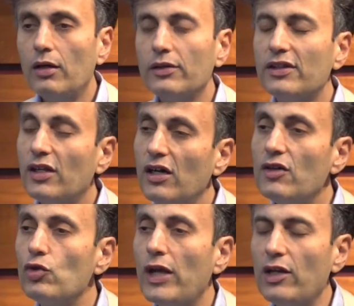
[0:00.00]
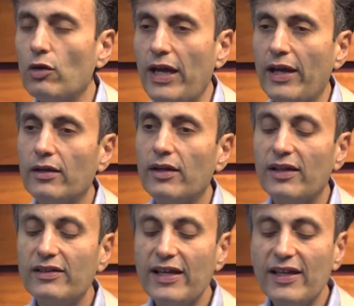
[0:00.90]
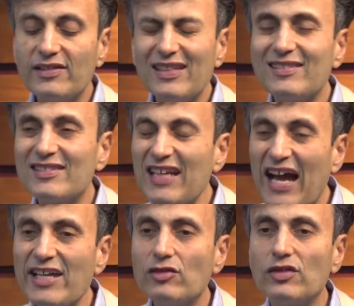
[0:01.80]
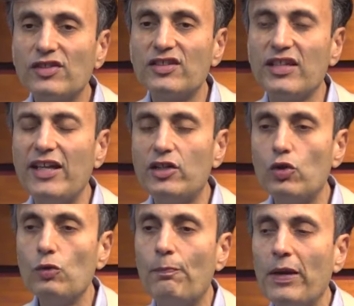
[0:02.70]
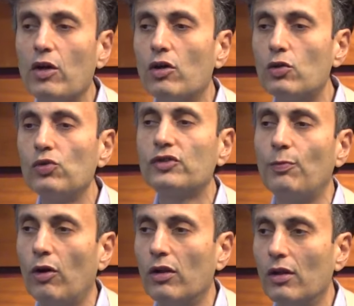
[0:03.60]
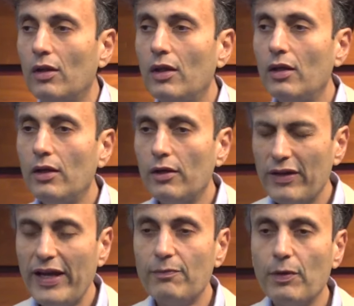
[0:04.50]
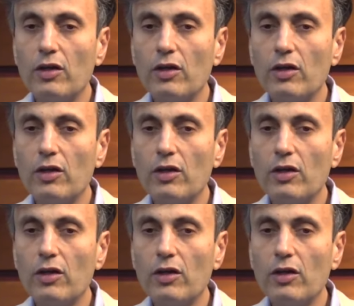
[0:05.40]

The third rule I look at, that is the size of the state too big or too small, right?